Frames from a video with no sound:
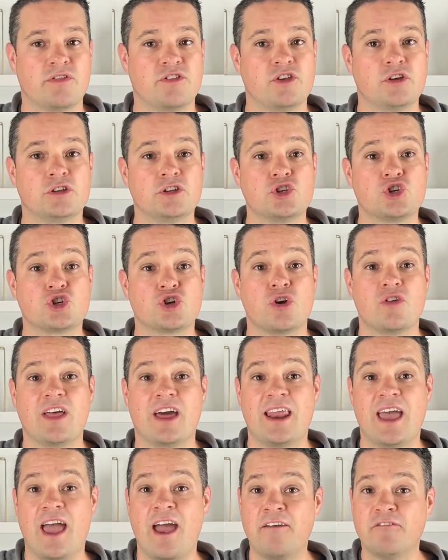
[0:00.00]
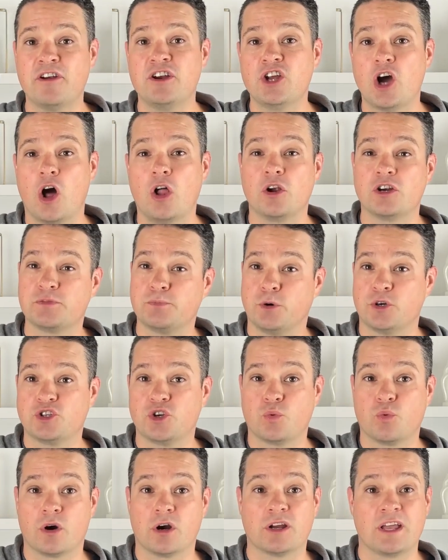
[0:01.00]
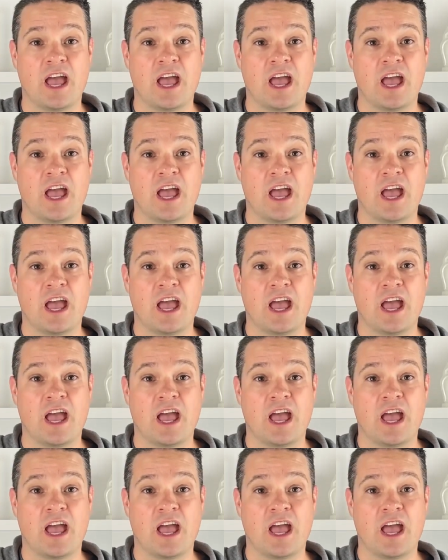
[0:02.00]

you'll ensure that every dollar is put to work